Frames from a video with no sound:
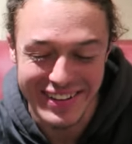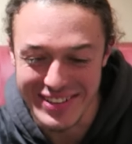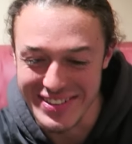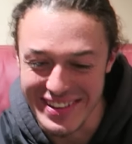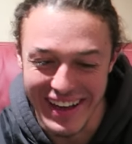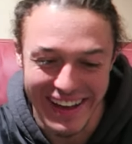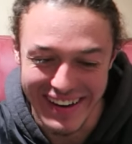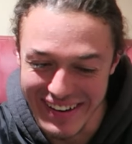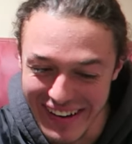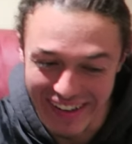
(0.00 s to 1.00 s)
include
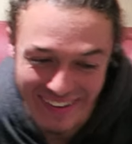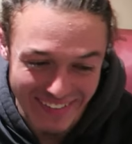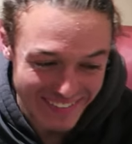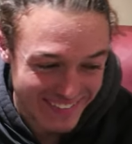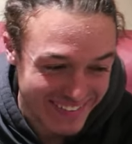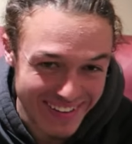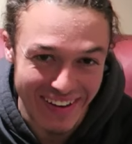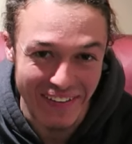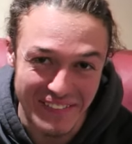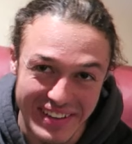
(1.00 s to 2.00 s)
that, no.
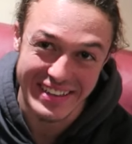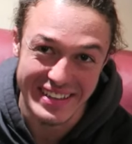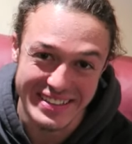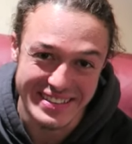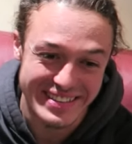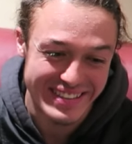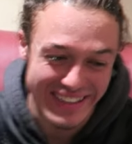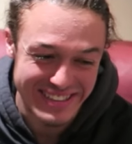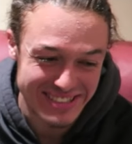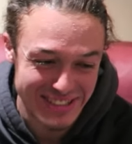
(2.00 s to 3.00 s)
No, because
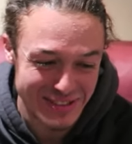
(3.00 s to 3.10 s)
it's